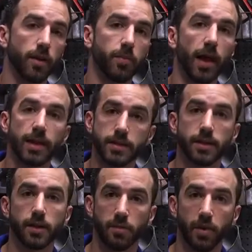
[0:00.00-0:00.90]

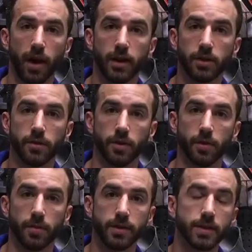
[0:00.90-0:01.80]
plasticated products for their
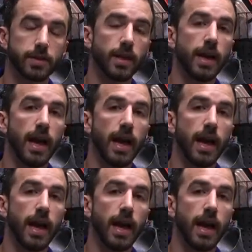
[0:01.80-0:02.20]
business,